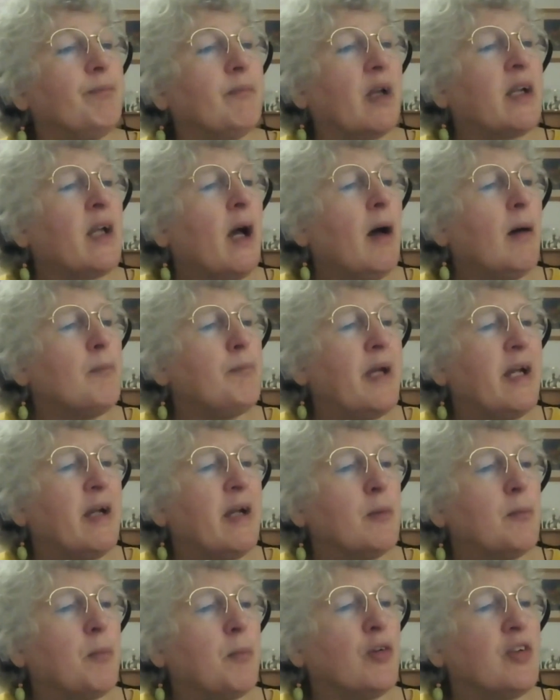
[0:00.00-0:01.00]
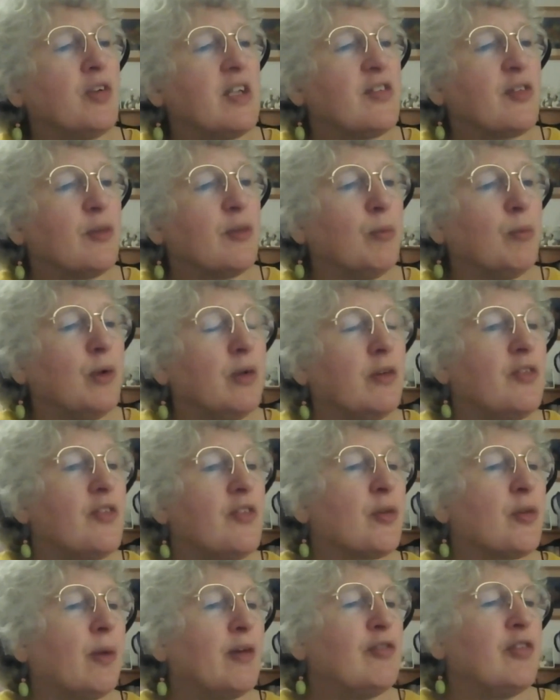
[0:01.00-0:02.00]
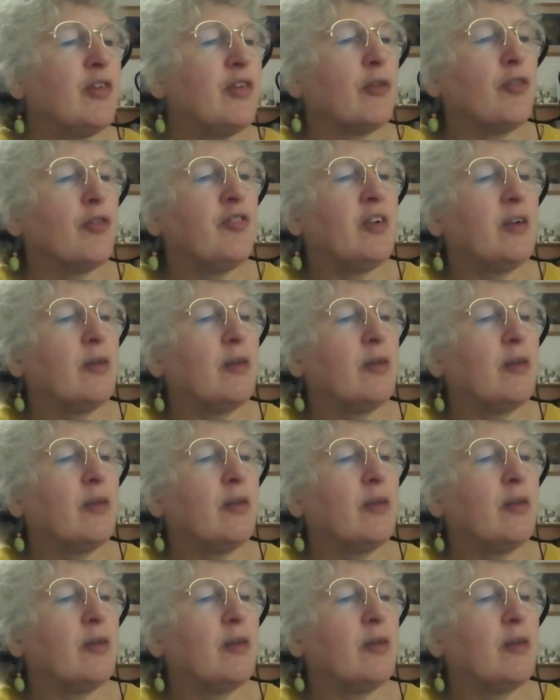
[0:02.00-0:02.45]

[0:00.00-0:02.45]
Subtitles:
I can't bear bodies and wounds, so I feel